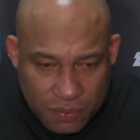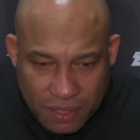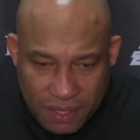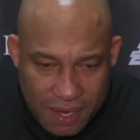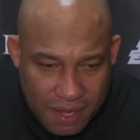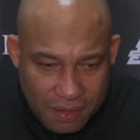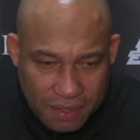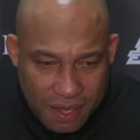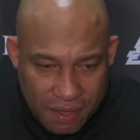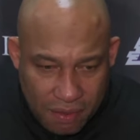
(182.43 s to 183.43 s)
the nail
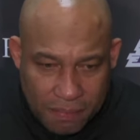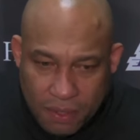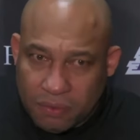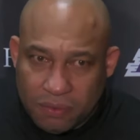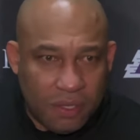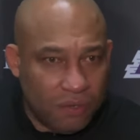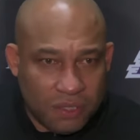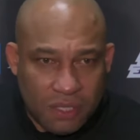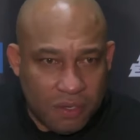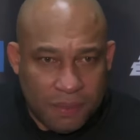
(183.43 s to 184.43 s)
and the elbow, those are
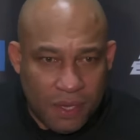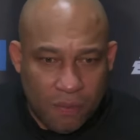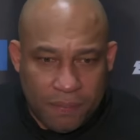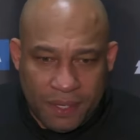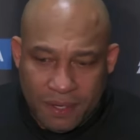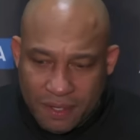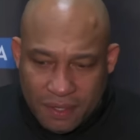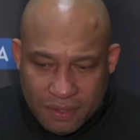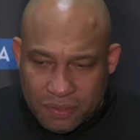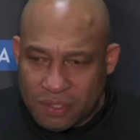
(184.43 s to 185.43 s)
going to be open.
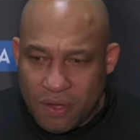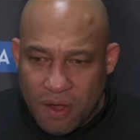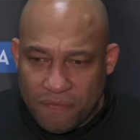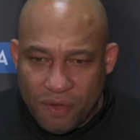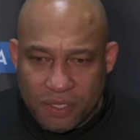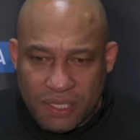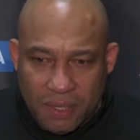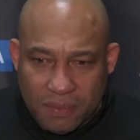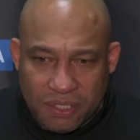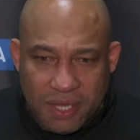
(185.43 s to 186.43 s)
So it's hard for a
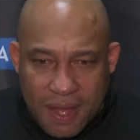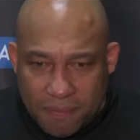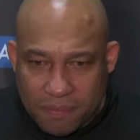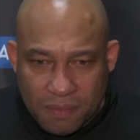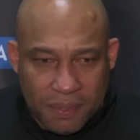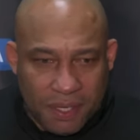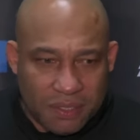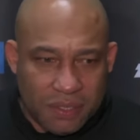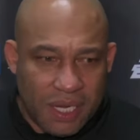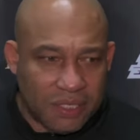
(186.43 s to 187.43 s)
team to stop the
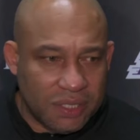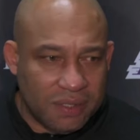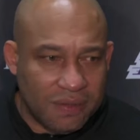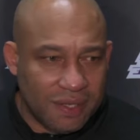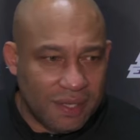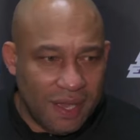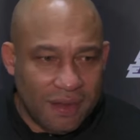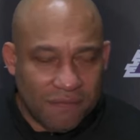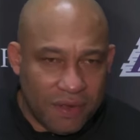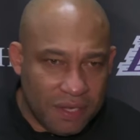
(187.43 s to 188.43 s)
penetration, to get
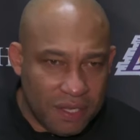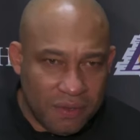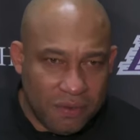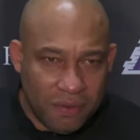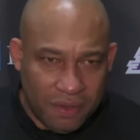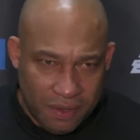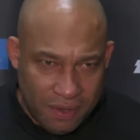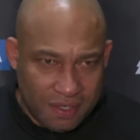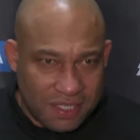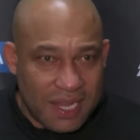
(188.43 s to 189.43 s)
in front of you
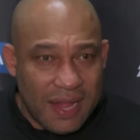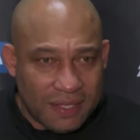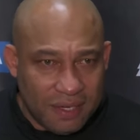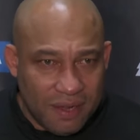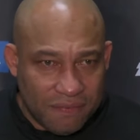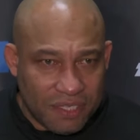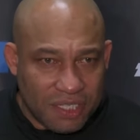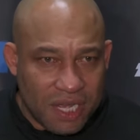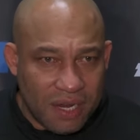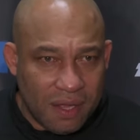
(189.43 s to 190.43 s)
solid enough to
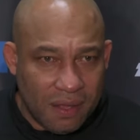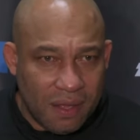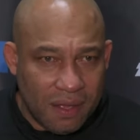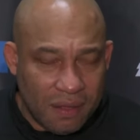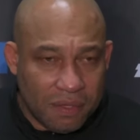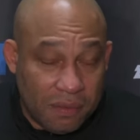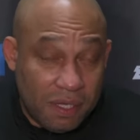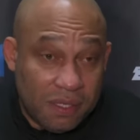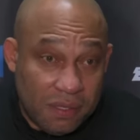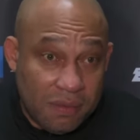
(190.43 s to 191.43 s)
set a, uh, to,
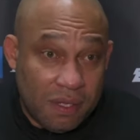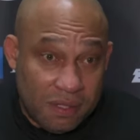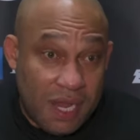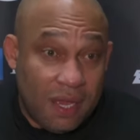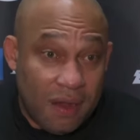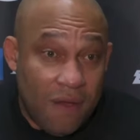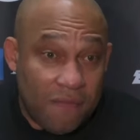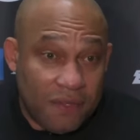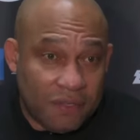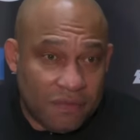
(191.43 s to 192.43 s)
to, to, take an
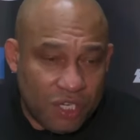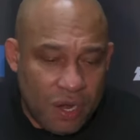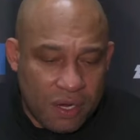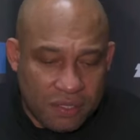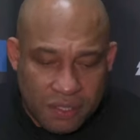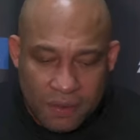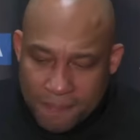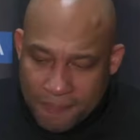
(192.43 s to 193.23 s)
offensive charge. So